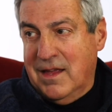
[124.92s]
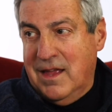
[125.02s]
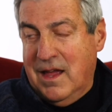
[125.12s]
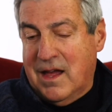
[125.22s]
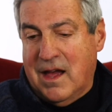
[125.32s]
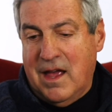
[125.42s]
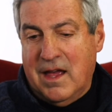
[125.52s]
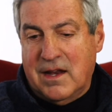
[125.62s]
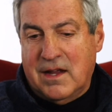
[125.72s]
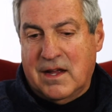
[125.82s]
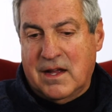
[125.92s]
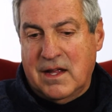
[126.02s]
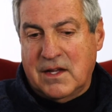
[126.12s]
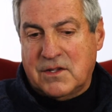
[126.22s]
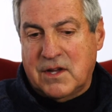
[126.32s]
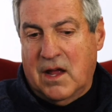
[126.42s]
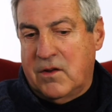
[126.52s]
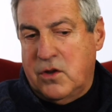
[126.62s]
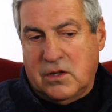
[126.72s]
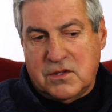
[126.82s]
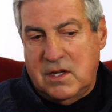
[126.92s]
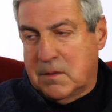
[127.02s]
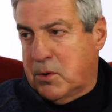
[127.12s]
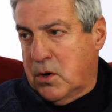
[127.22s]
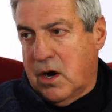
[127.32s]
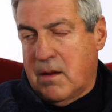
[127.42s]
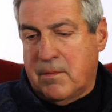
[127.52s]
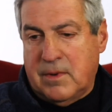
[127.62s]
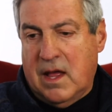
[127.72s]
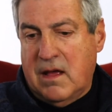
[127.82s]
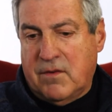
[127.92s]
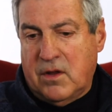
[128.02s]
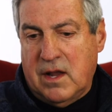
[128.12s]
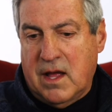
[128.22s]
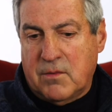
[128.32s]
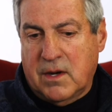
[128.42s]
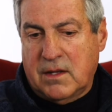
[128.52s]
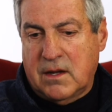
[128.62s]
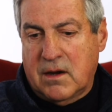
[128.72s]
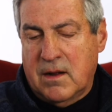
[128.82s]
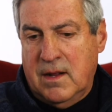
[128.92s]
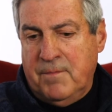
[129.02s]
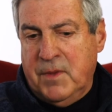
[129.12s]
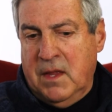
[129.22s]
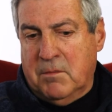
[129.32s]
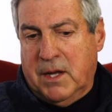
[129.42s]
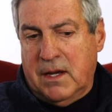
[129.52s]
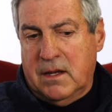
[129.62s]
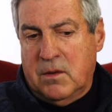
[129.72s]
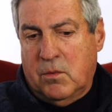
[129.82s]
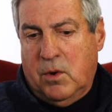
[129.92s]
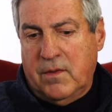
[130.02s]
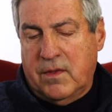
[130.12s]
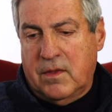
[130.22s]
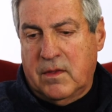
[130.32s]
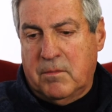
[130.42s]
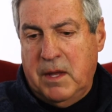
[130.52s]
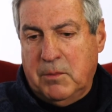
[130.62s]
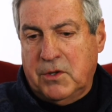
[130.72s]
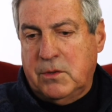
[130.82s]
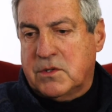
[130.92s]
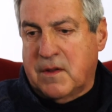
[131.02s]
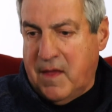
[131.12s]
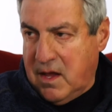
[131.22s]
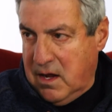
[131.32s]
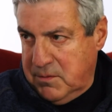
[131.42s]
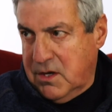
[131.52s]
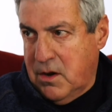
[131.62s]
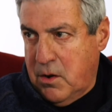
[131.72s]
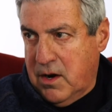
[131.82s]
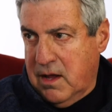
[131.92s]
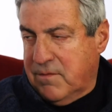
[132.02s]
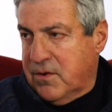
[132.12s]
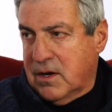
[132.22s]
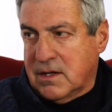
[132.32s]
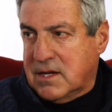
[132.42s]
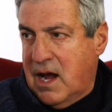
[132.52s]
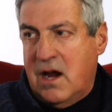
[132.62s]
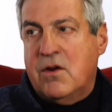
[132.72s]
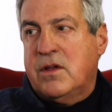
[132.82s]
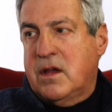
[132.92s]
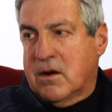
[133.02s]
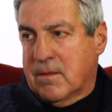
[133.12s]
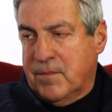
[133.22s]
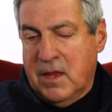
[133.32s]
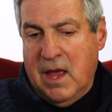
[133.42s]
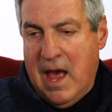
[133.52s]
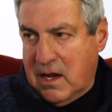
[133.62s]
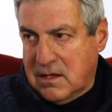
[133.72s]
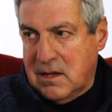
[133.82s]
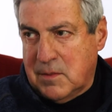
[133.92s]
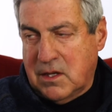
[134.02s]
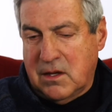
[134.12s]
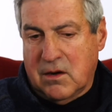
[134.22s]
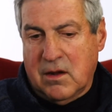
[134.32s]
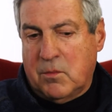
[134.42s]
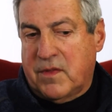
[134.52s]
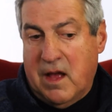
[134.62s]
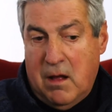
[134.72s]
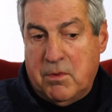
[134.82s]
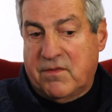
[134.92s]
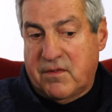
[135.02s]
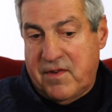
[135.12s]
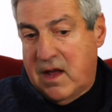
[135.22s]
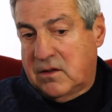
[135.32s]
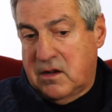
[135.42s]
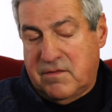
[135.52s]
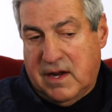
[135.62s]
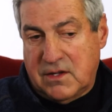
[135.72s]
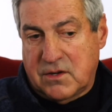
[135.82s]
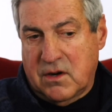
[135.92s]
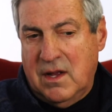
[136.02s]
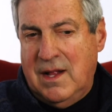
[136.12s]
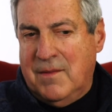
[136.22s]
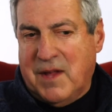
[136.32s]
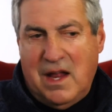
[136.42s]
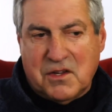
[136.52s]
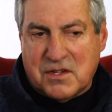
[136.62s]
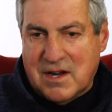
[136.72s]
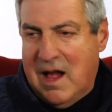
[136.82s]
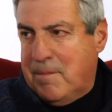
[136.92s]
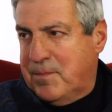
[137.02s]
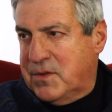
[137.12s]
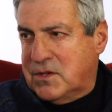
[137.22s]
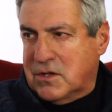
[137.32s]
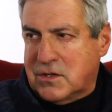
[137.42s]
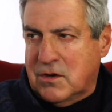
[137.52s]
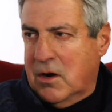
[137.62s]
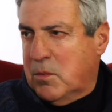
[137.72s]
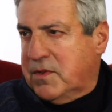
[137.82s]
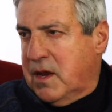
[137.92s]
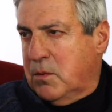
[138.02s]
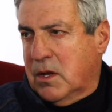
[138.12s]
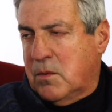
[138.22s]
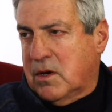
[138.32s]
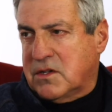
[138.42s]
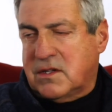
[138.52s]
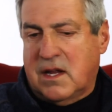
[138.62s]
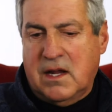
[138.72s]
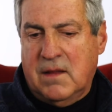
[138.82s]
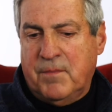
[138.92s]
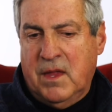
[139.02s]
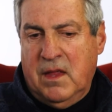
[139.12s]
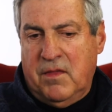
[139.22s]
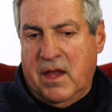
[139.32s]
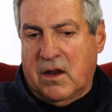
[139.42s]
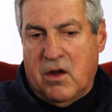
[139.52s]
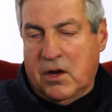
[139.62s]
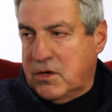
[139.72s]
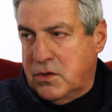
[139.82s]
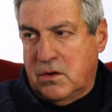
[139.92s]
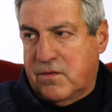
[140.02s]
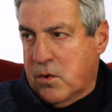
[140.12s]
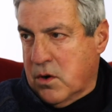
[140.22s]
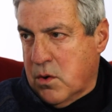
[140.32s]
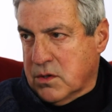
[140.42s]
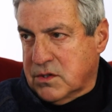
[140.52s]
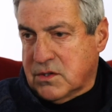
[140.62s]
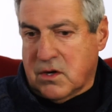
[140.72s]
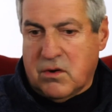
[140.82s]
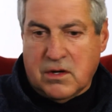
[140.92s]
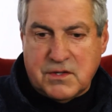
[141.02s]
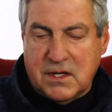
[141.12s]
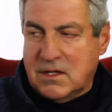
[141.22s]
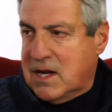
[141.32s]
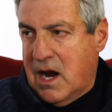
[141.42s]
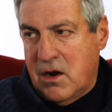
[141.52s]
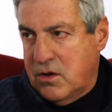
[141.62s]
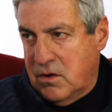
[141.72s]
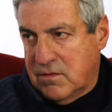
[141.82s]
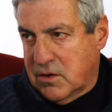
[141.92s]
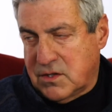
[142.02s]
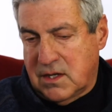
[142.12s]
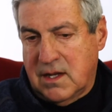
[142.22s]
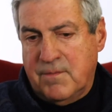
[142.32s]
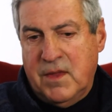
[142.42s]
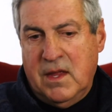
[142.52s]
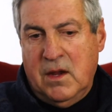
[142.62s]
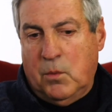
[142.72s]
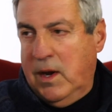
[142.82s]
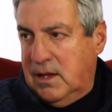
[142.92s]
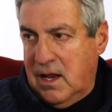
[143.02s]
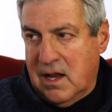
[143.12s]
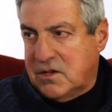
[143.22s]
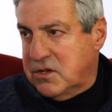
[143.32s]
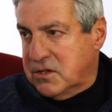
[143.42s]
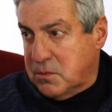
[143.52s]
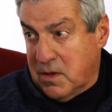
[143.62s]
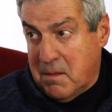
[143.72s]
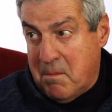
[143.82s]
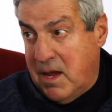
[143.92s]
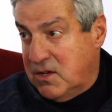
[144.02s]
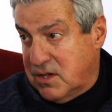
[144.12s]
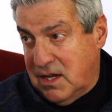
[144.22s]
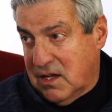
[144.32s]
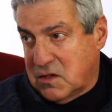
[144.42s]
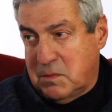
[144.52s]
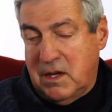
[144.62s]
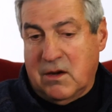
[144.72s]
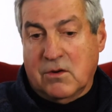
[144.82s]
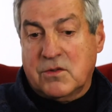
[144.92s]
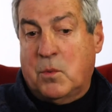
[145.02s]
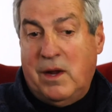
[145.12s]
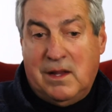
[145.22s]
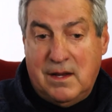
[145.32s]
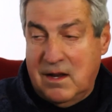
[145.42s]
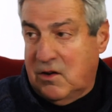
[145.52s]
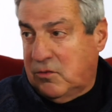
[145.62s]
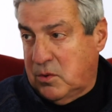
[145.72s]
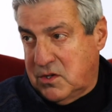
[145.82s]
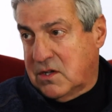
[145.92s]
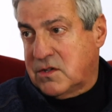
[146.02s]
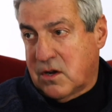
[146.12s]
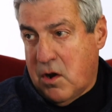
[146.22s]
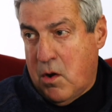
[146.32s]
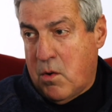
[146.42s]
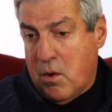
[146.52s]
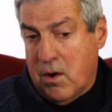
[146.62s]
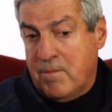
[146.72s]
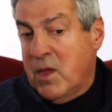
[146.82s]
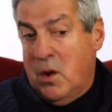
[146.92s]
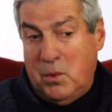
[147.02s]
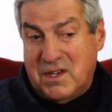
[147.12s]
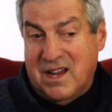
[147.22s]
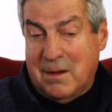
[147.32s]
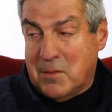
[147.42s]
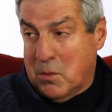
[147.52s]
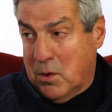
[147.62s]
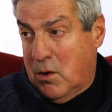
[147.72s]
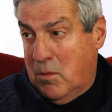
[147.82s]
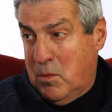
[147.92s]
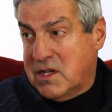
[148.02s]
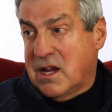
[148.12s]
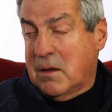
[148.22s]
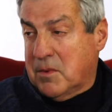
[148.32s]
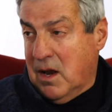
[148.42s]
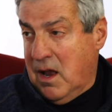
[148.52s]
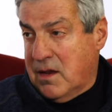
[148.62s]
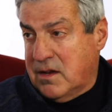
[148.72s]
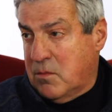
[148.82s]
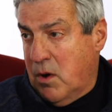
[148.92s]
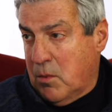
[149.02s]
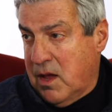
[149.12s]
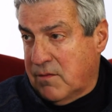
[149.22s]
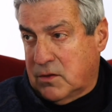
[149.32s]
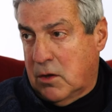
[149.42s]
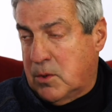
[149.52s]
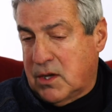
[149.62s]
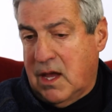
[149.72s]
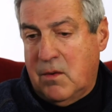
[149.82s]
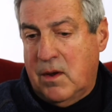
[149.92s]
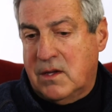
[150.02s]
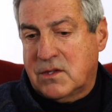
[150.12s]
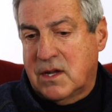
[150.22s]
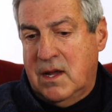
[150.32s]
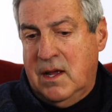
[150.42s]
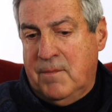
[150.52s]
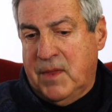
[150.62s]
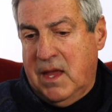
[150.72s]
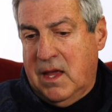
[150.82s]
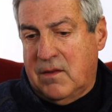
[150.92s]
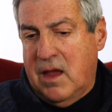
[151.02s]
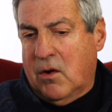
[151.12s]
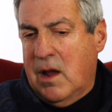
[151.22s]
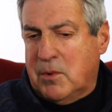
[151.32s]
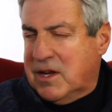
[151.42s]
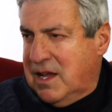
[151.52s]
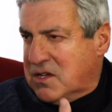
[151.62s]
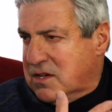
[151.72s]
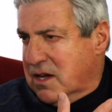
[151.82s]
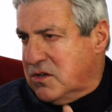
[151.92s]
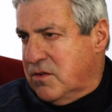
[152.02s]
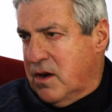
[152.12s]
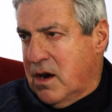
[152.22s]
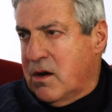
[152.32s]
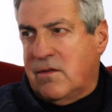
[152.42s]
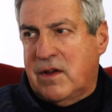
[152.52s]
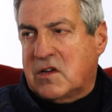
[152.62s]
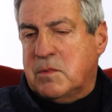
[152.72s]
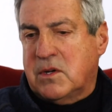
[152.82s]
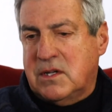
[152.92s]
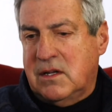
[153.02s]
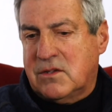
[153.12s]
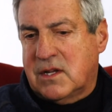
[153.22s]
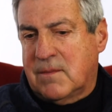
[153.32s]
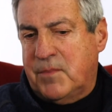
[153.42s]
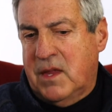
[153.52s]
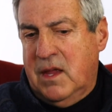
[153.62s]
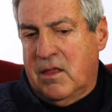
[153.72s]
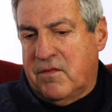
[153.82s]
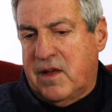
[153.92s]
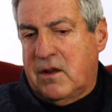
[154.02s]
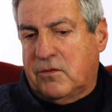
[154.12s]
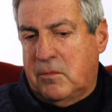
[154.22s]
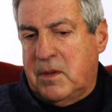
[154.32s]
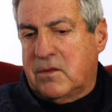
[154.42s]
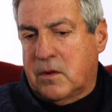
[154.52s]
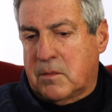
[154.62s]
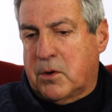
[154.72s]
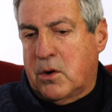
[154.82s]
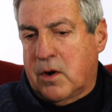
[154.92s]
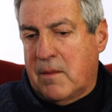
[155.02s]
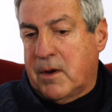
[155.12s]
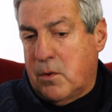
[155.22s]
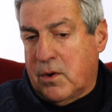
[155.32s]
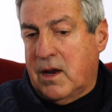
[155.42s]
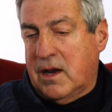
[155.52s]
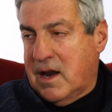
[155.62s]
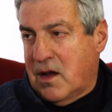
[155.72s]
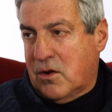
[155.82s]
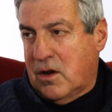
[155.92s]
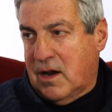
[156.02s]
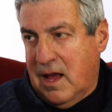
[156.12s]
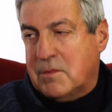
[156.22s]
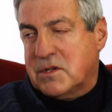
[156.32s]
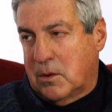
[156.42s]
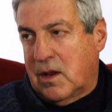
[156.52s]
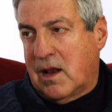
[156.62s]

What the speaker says: Yeah, and it's you can see the program live online right there. But what people do is that they come to Notre Dame for an entire year, academic year, and with the help of a faculty advisor, kind of stop, discern what they really want to study. They can audit 2 to 4 courses across the entire university, weekly luncheons with amazing guest speakers, weekly dinners with just the cohort. We take them to Rome, we take them to London, where we have global gateways. Cool. And they are able to guest lecture in their area of expertise, and the fellows who've been through the program and who are in it now call it absolutely